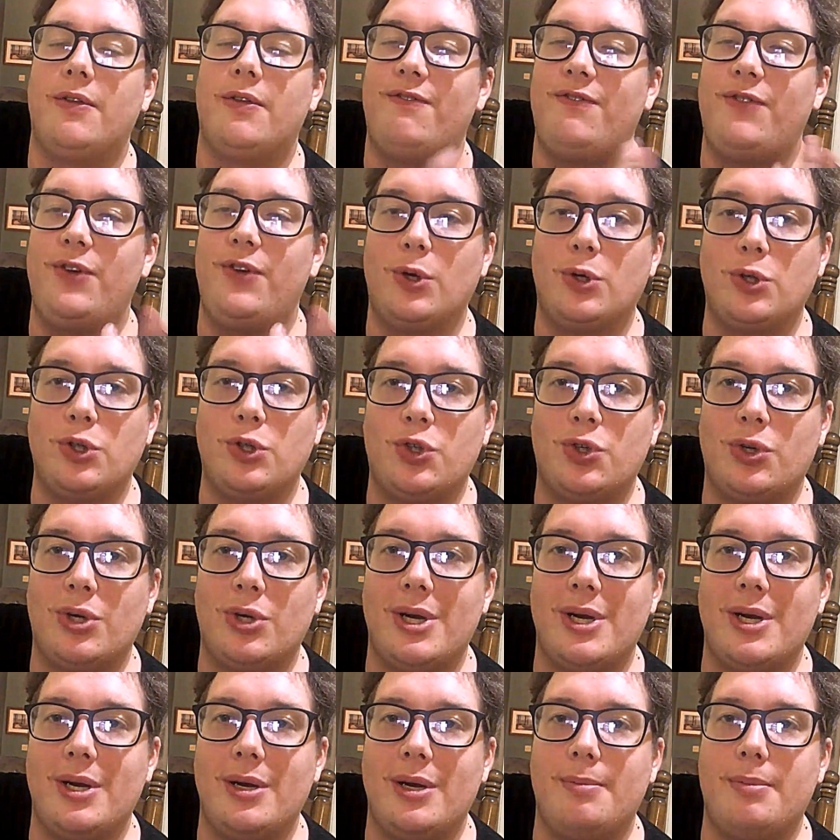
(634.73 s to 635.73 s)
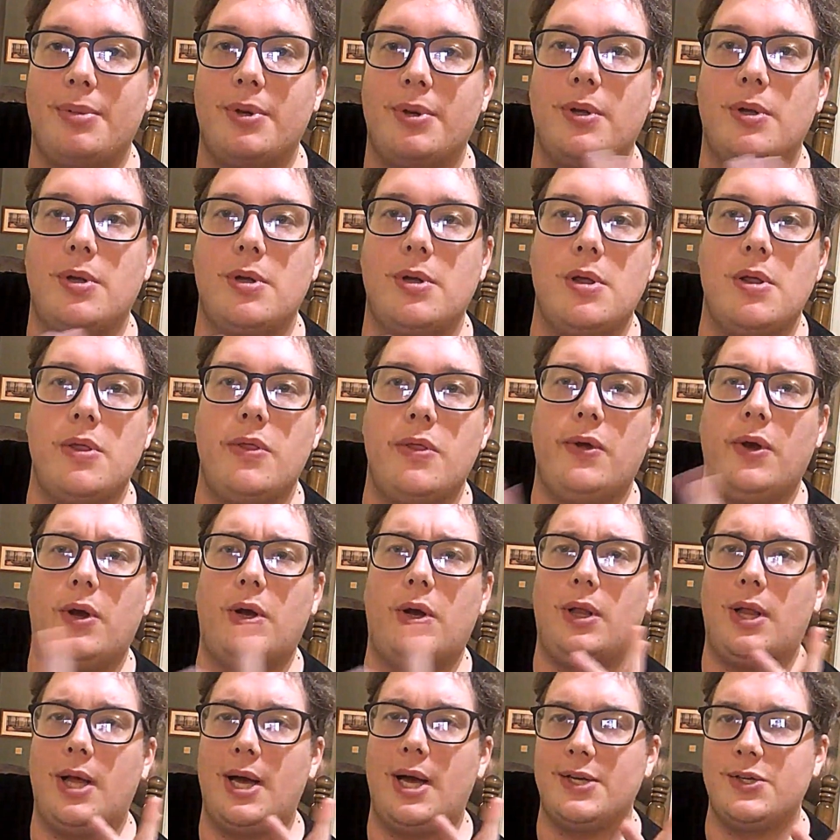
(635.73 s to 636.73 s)
on the field trip,
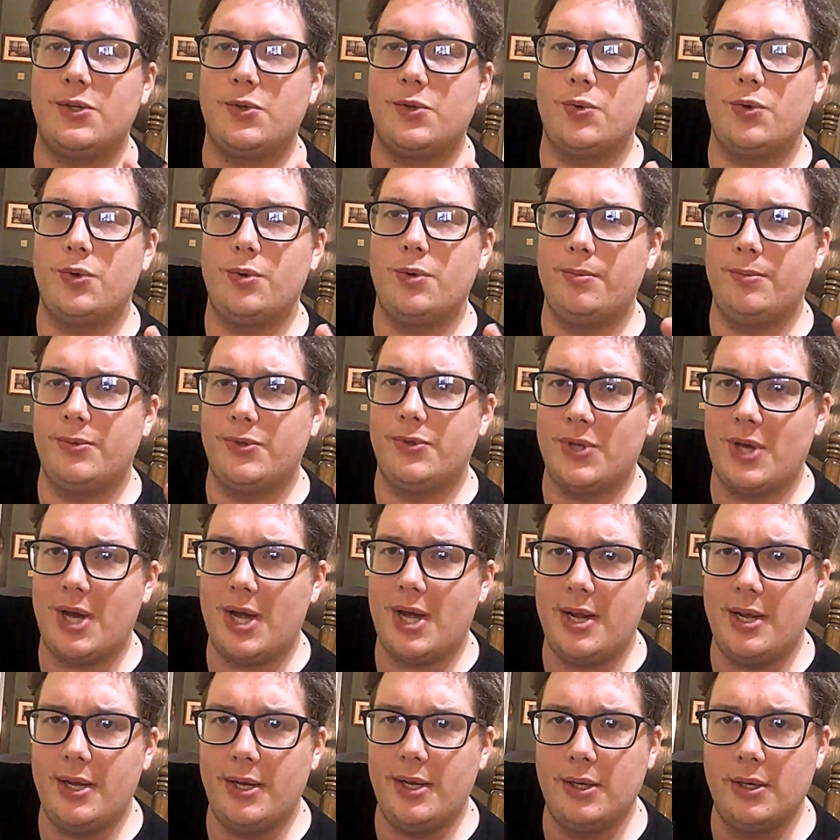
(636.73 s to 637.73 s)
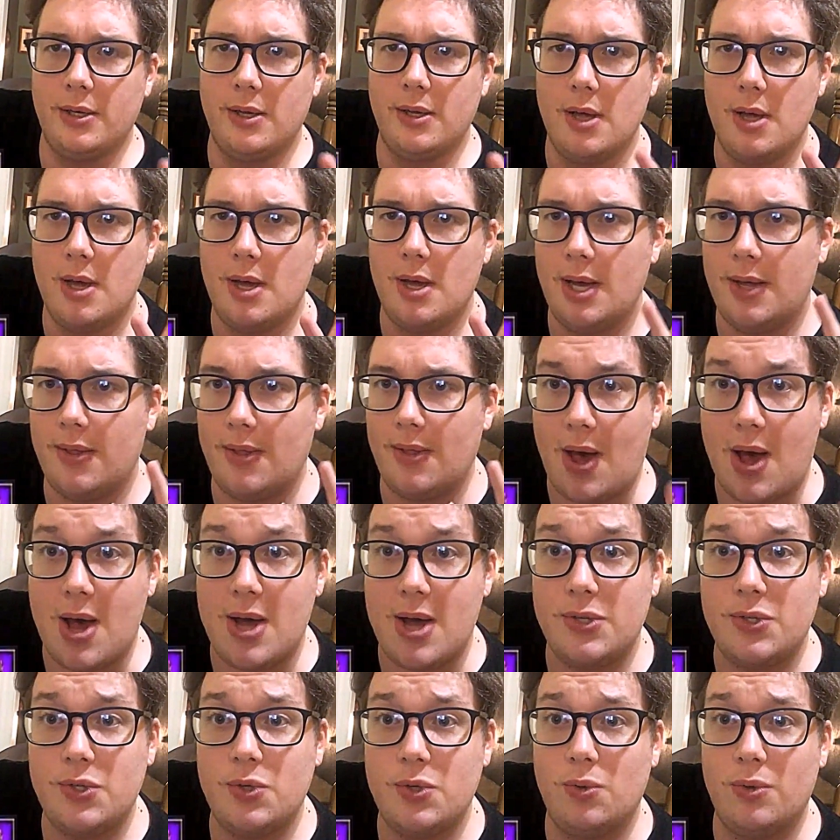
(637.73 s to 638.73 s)
the classroom setting and the
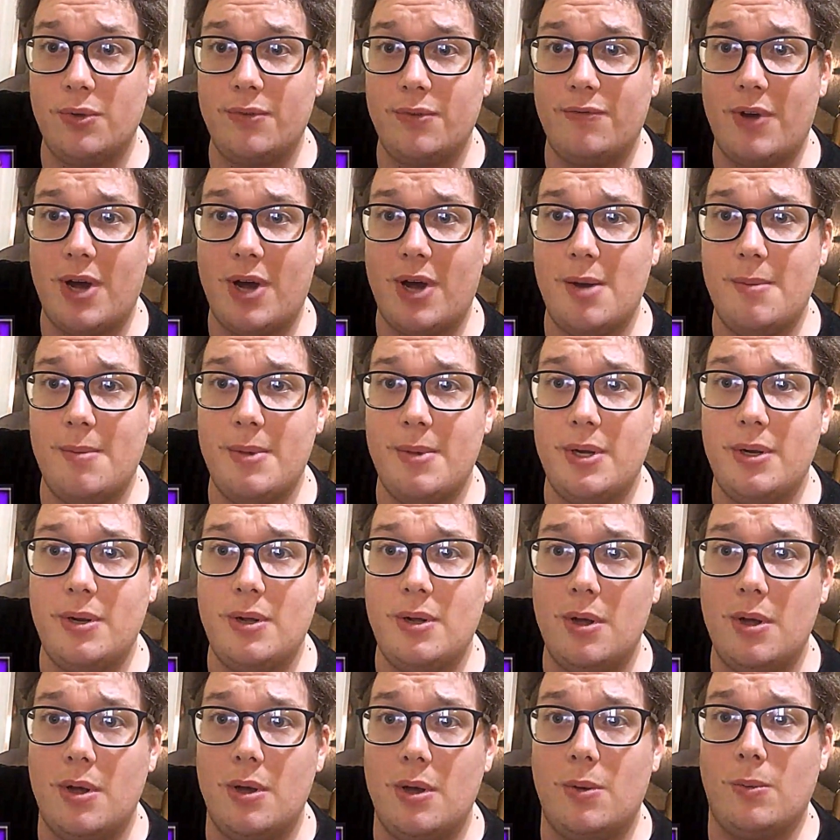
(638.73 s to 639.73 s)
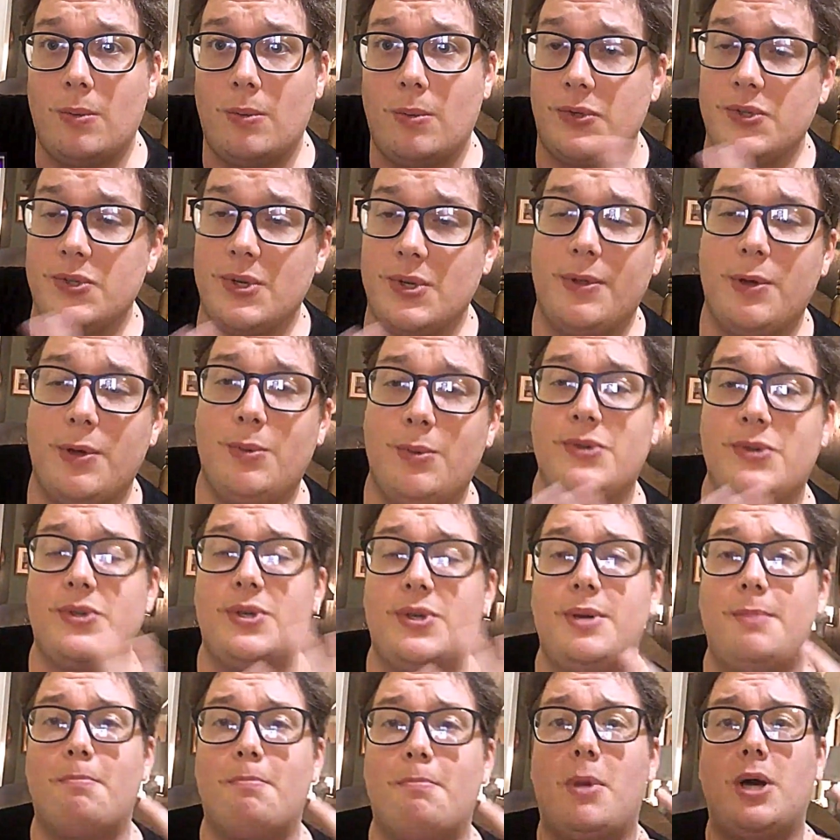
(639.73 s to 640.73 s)
high school environment was something we
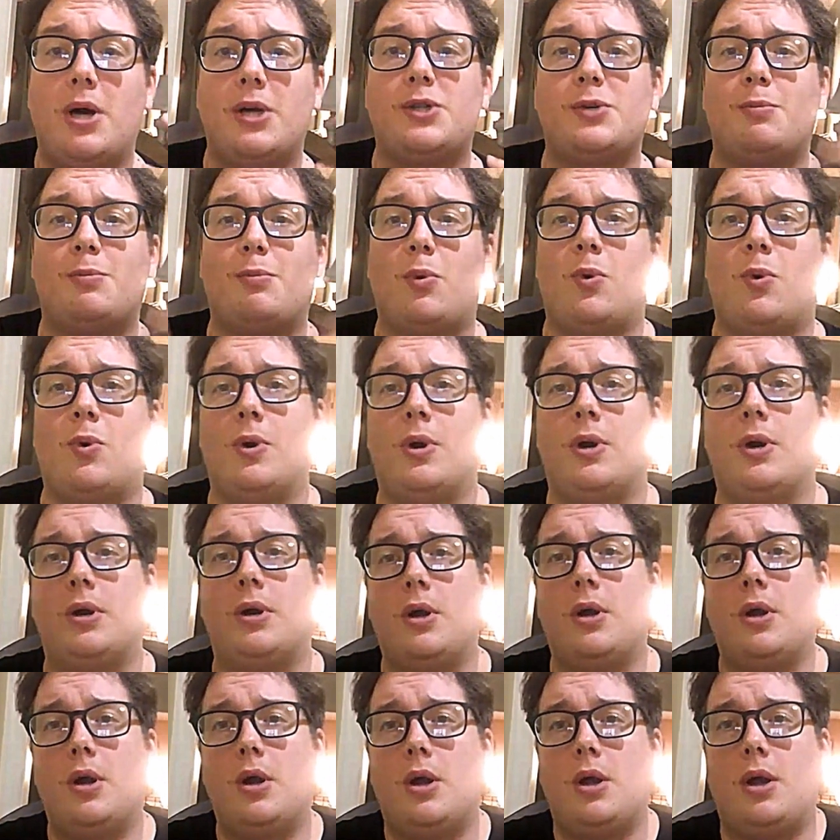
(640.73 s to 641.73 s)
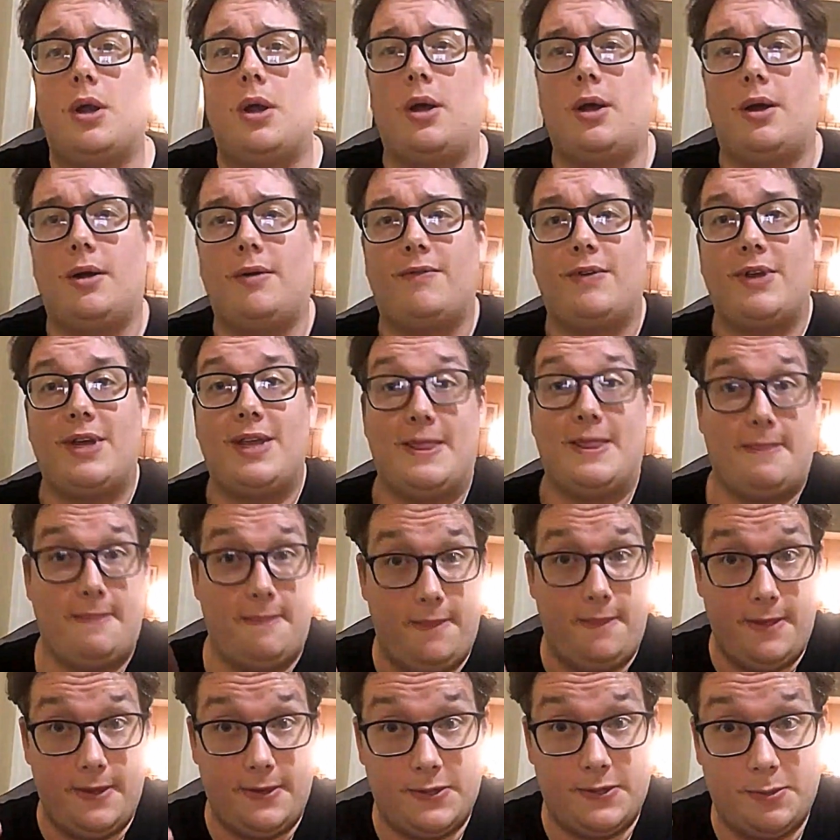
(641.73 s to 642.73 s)
see much more of
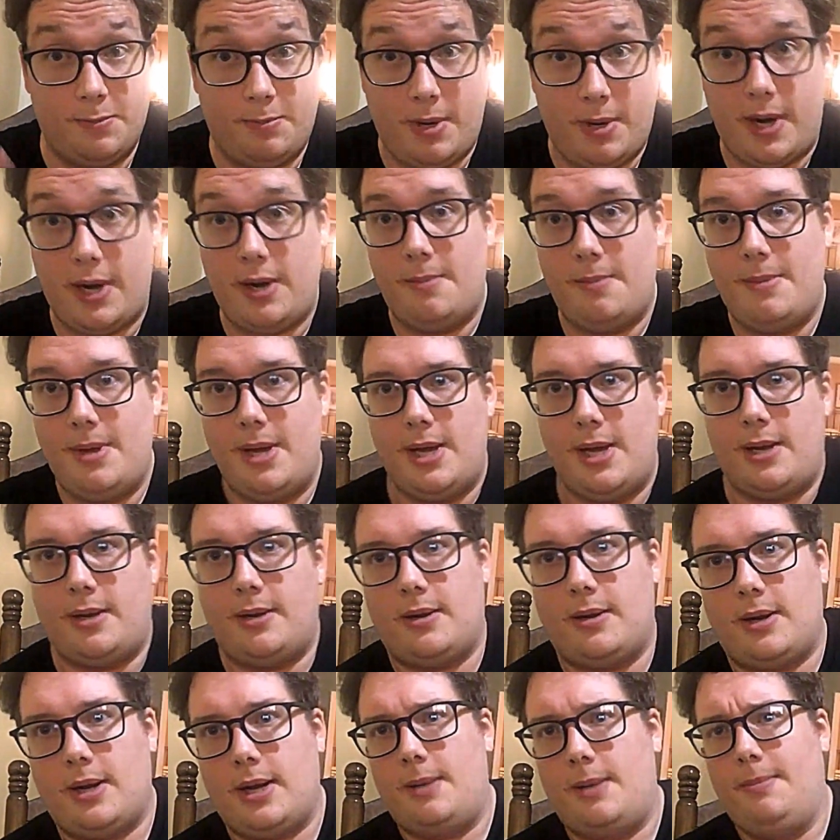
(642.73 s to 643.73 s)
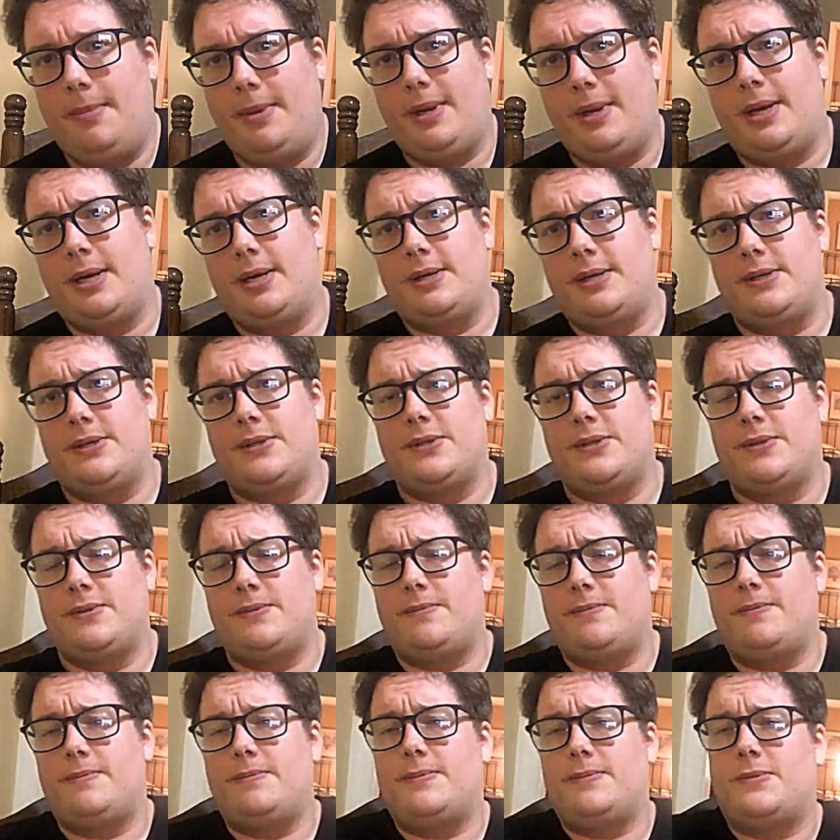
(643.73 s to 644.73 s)
in this Spider-Man. And
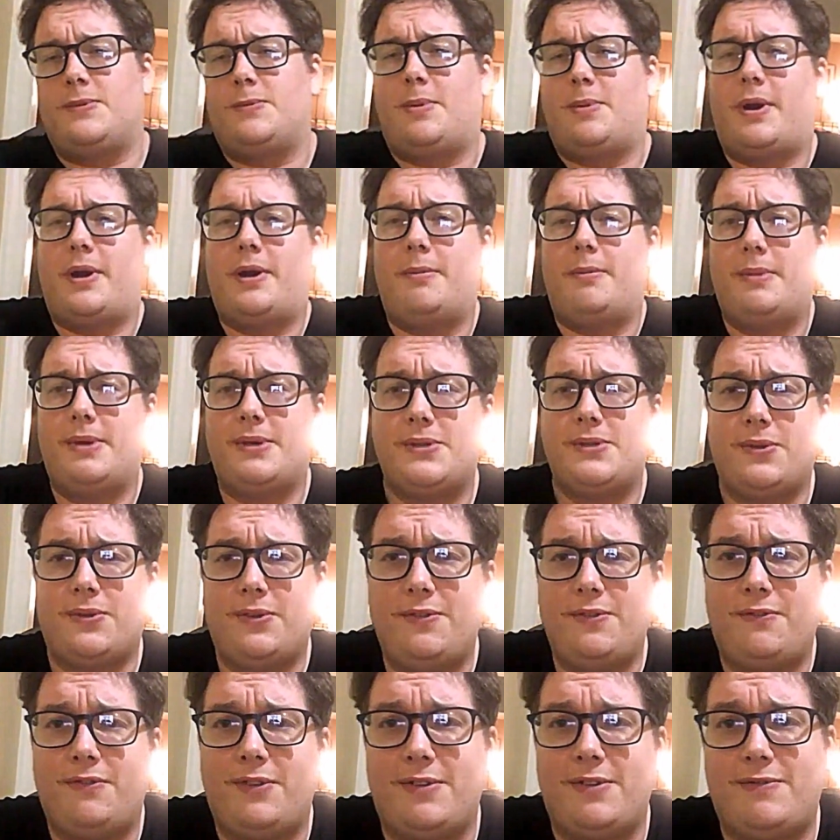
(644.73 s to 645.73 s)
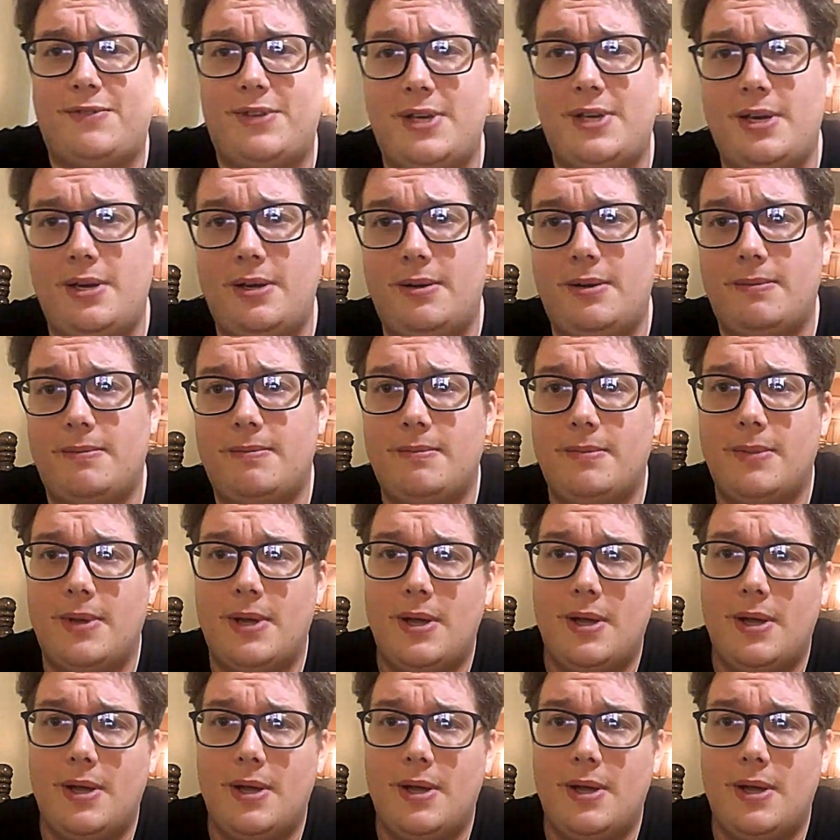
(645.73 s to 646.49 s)
because Spider-Man's only 15.